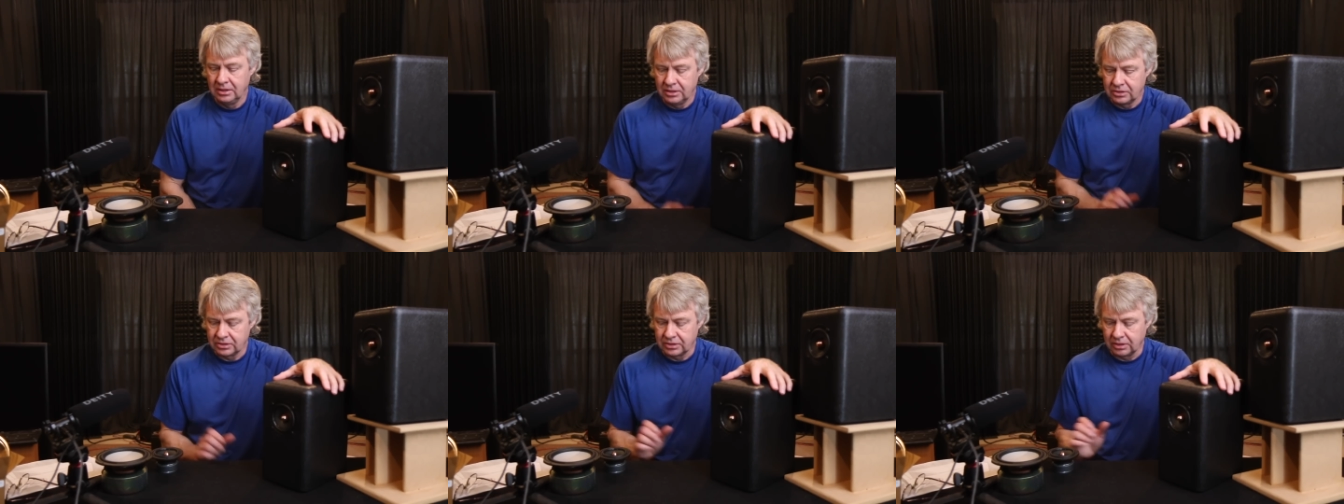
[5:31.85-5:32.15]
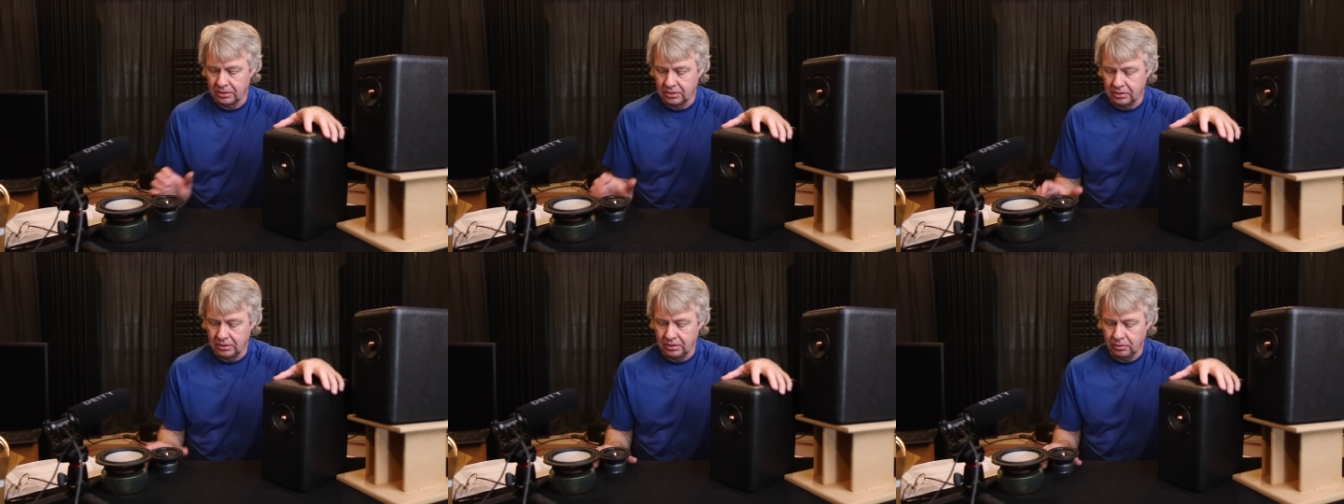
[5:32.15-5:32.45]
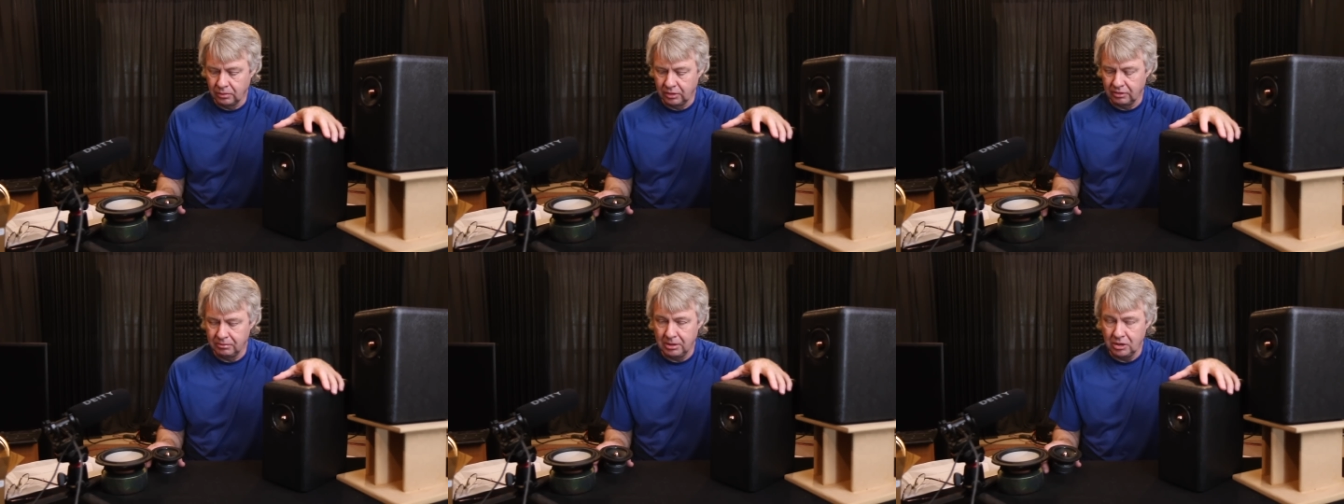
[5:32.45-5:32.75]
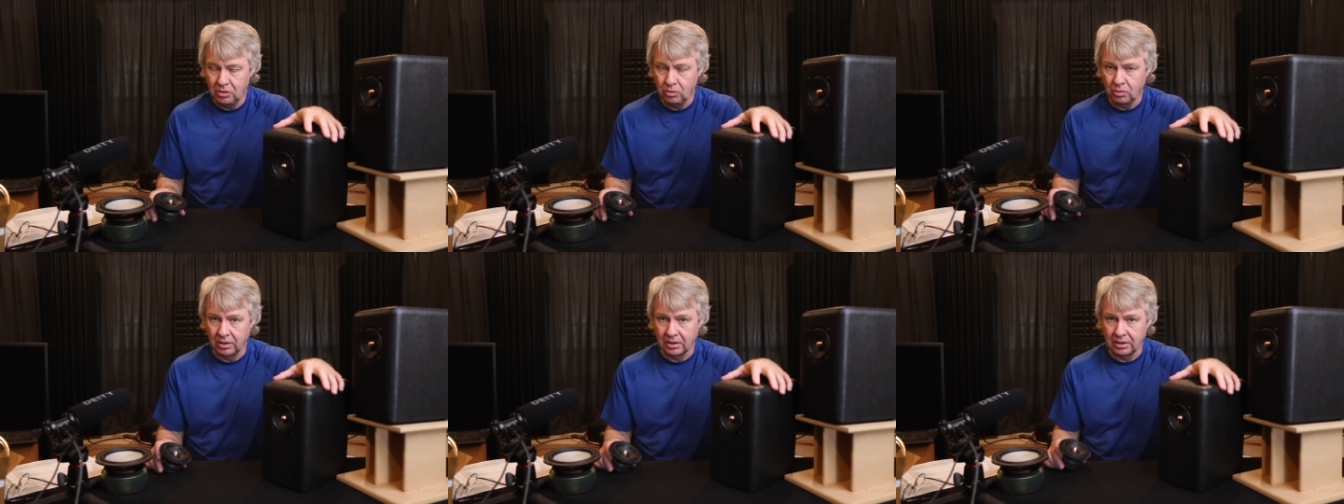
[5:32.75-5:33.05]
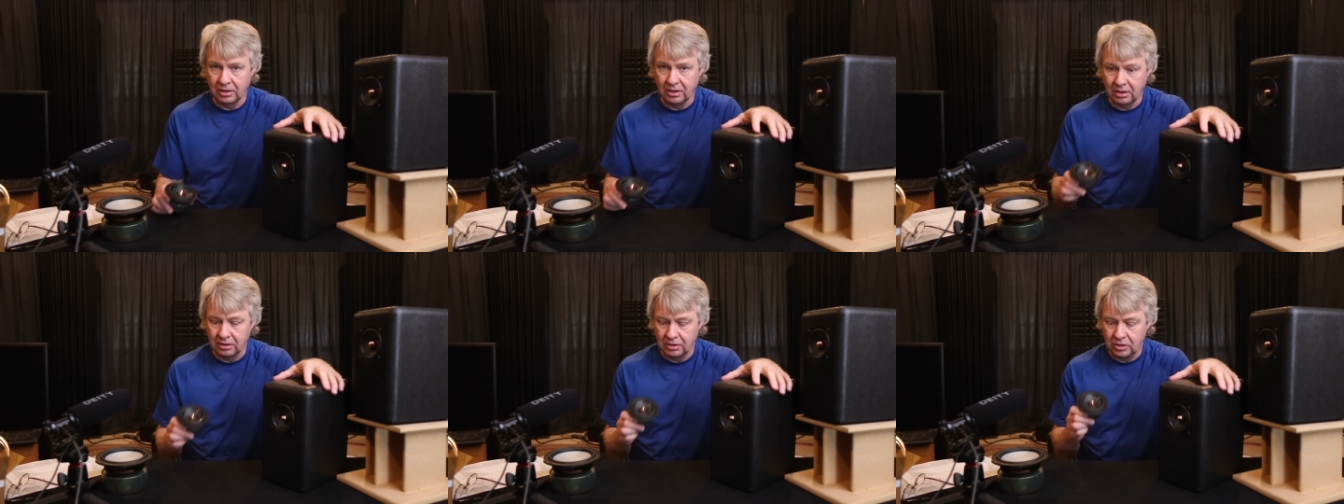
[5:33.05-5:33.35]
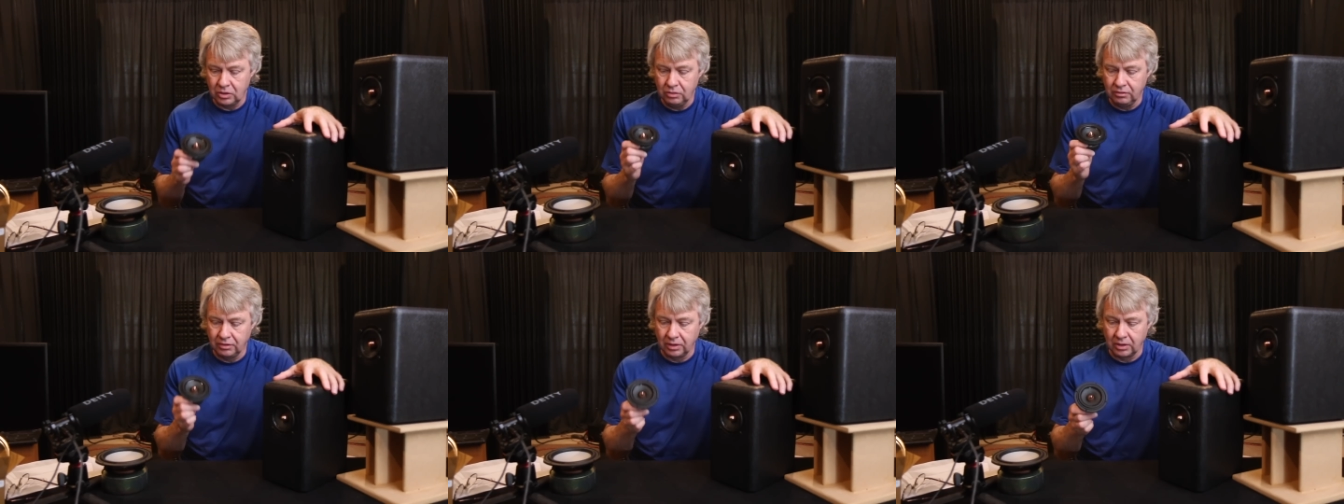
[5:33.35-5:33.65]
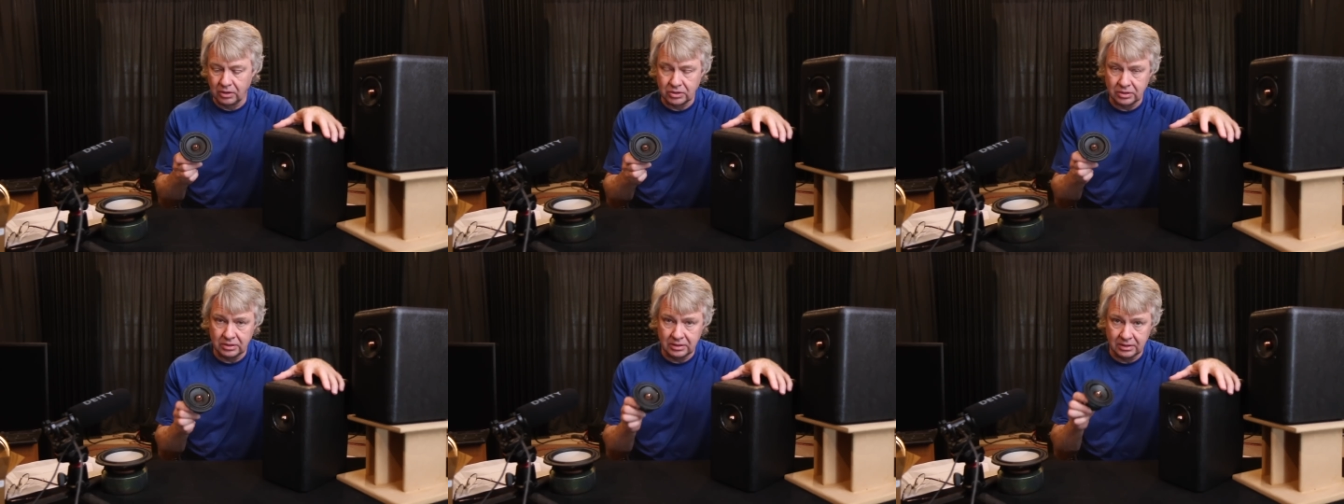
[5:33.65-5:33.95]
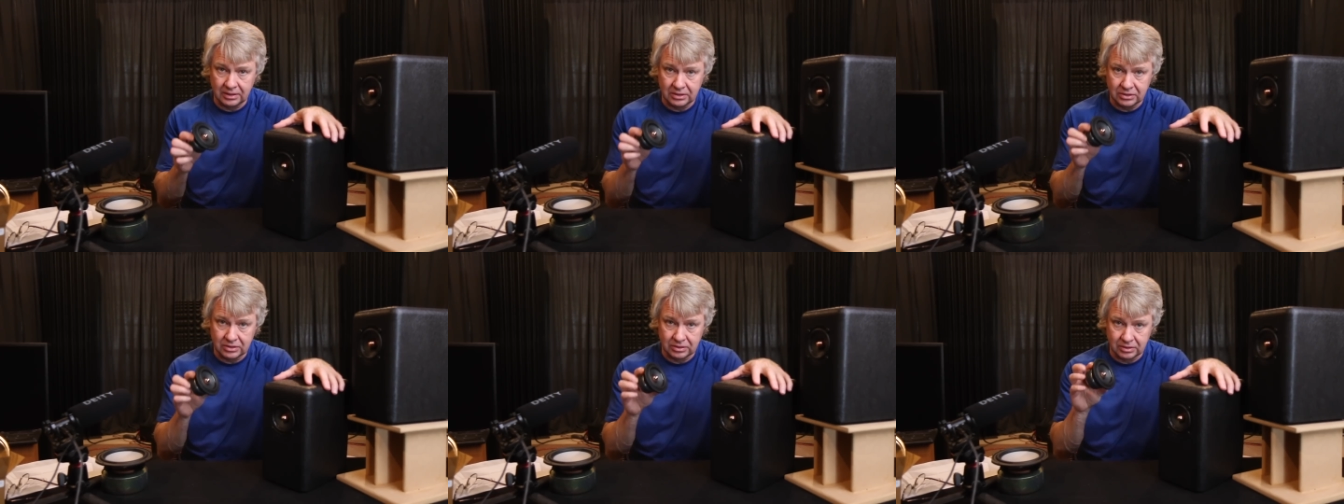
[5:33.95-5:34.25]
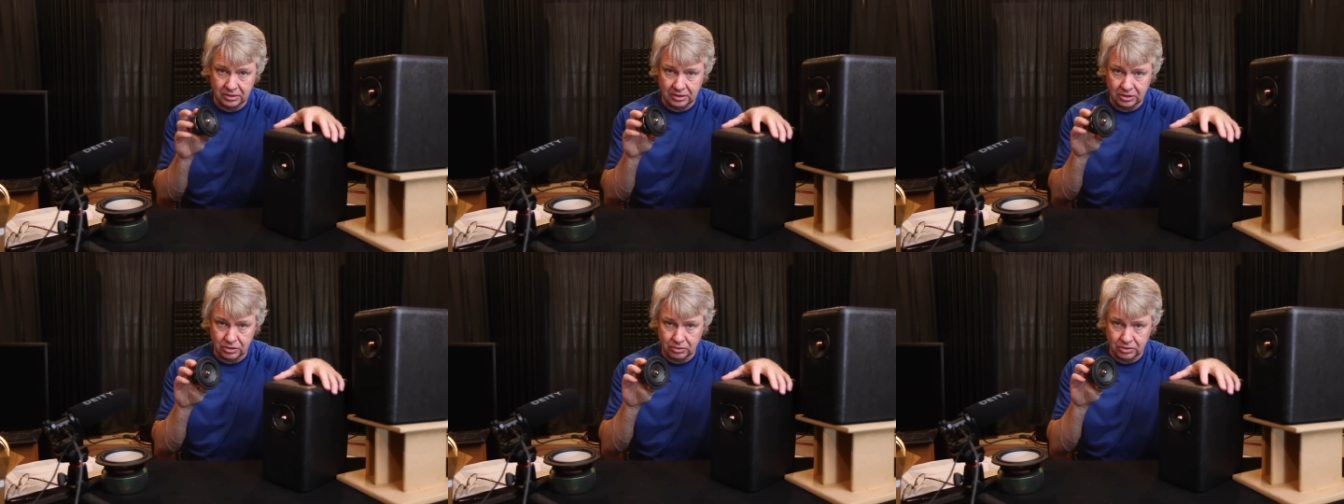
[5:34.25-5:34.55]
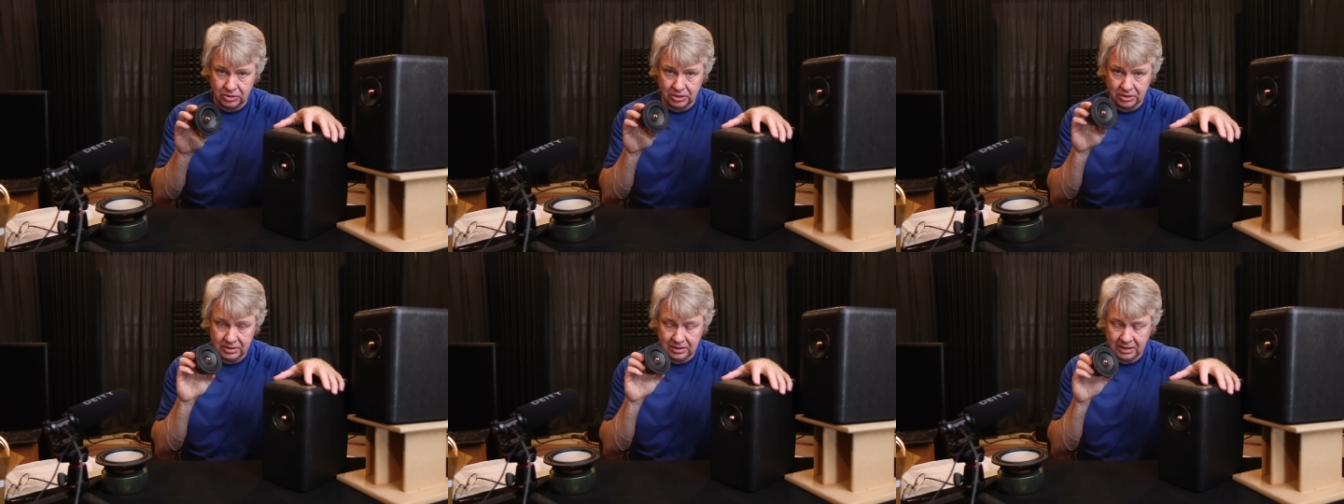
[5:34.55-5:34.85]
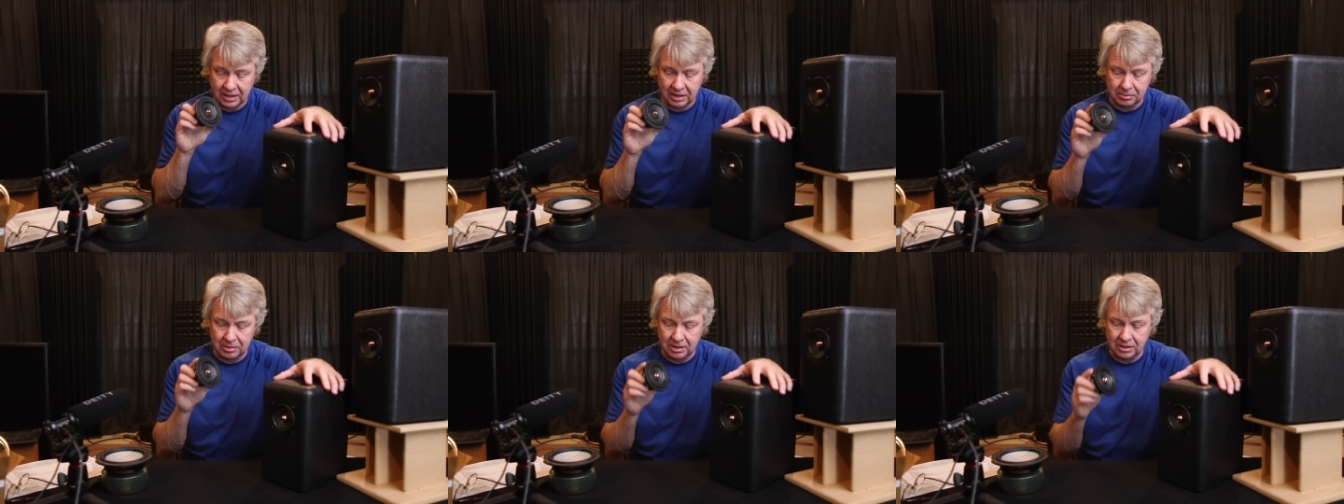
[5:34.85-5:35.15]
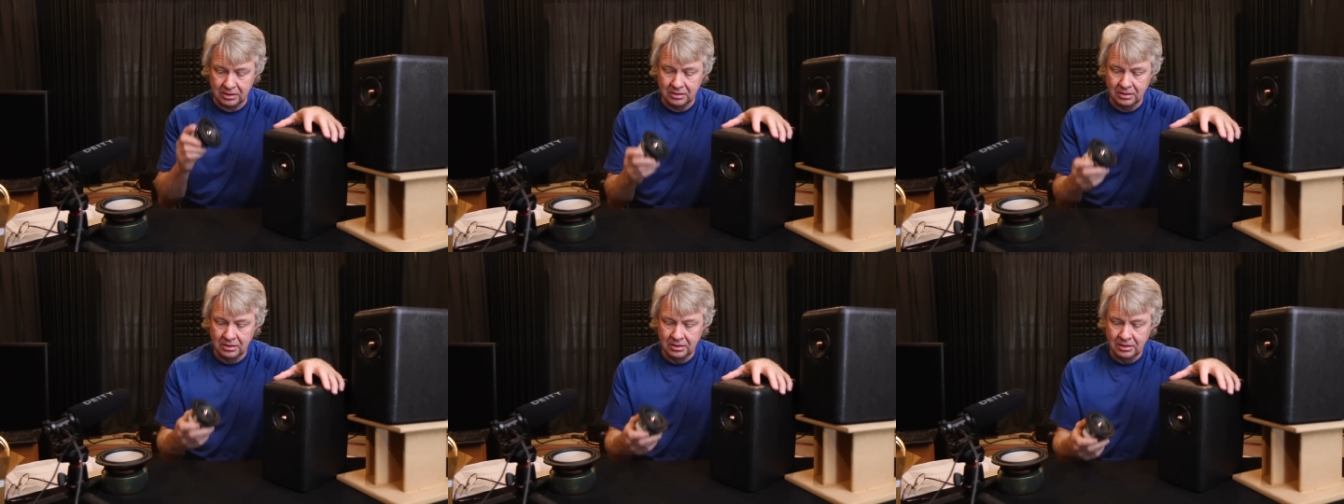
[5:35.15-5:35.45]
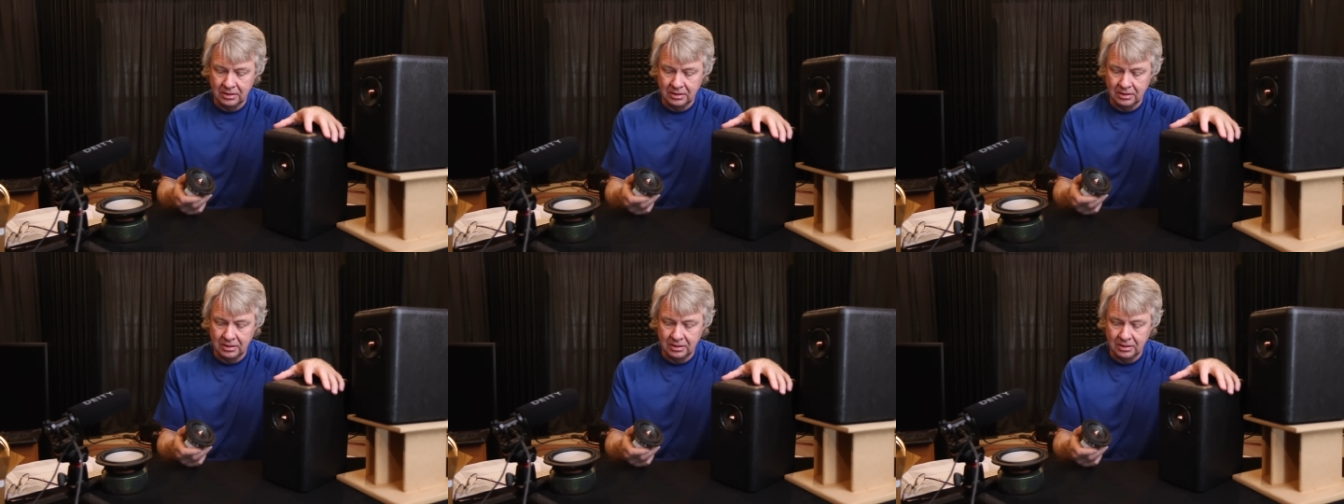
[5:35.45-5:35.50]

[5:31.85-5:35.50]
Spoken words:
So we've been working on a new version, and this just came in.